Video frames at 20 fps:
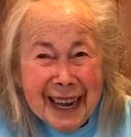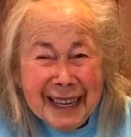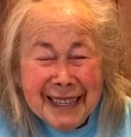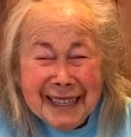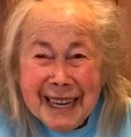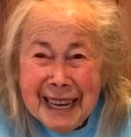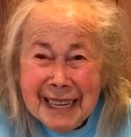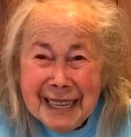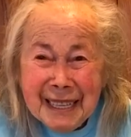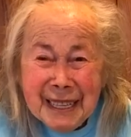
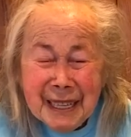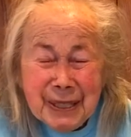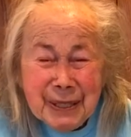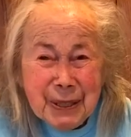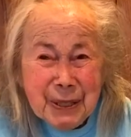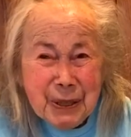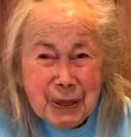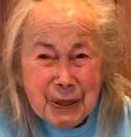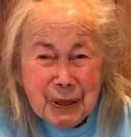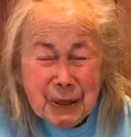and getting
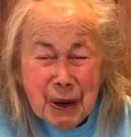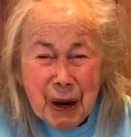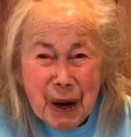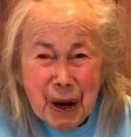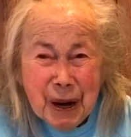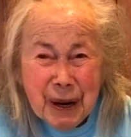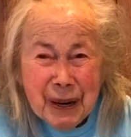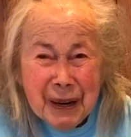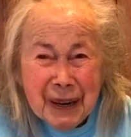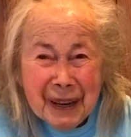into your
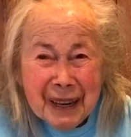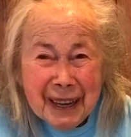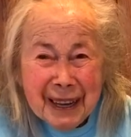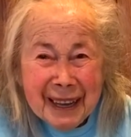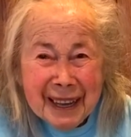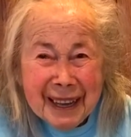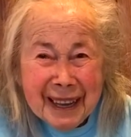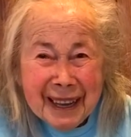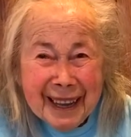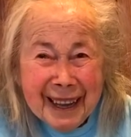car.
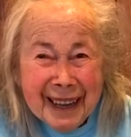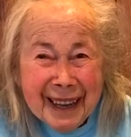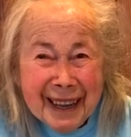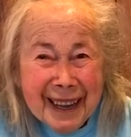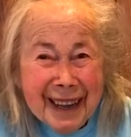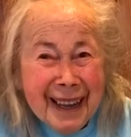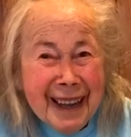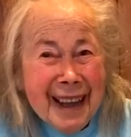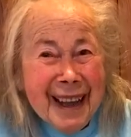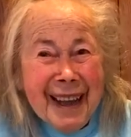
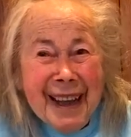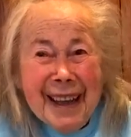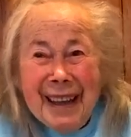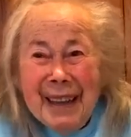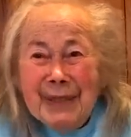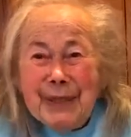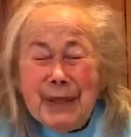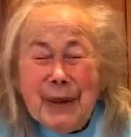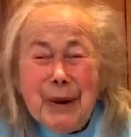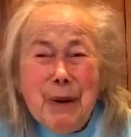
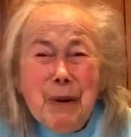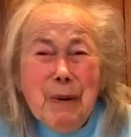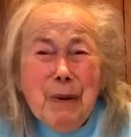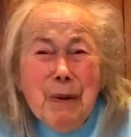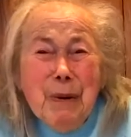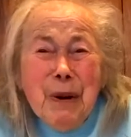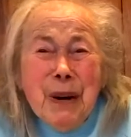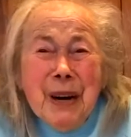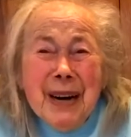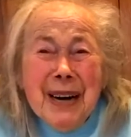
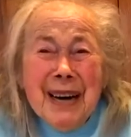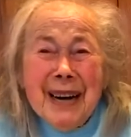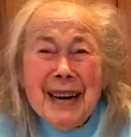So,